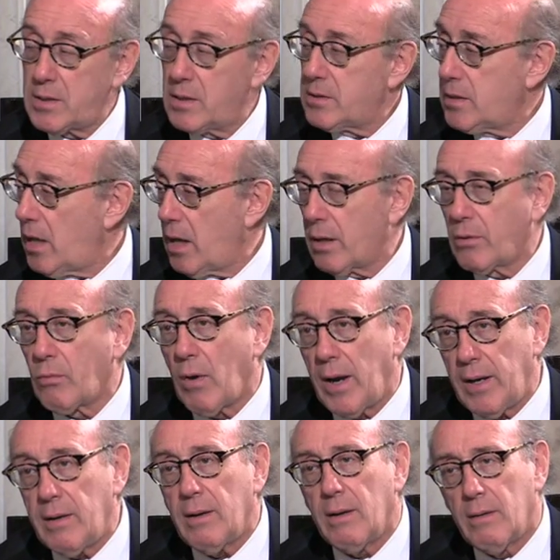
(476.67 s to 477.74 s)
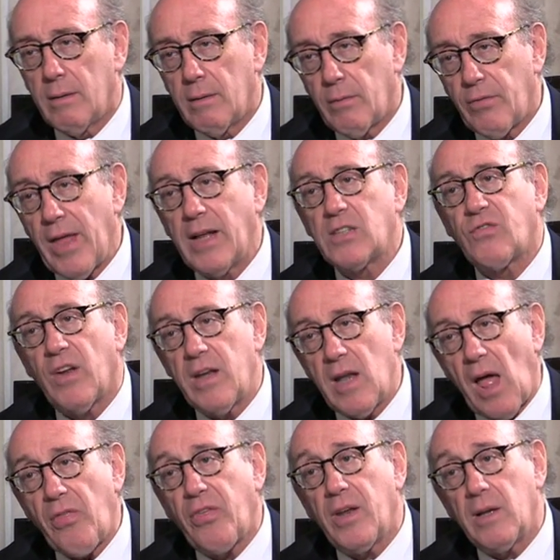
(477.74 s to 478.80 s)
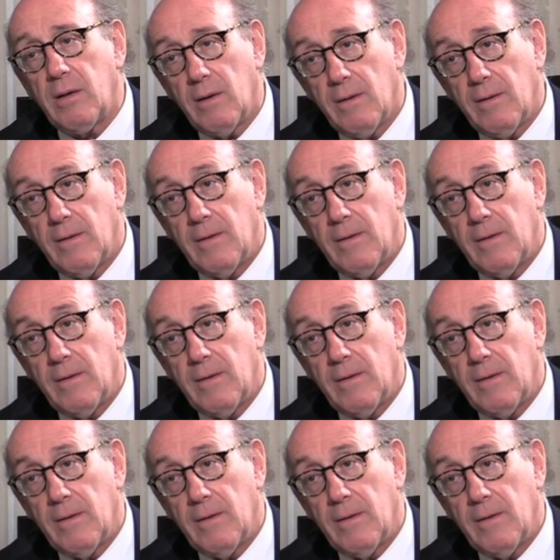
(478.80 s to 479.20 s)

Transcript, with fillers: He says, Yeah, great. Thanks for nothing.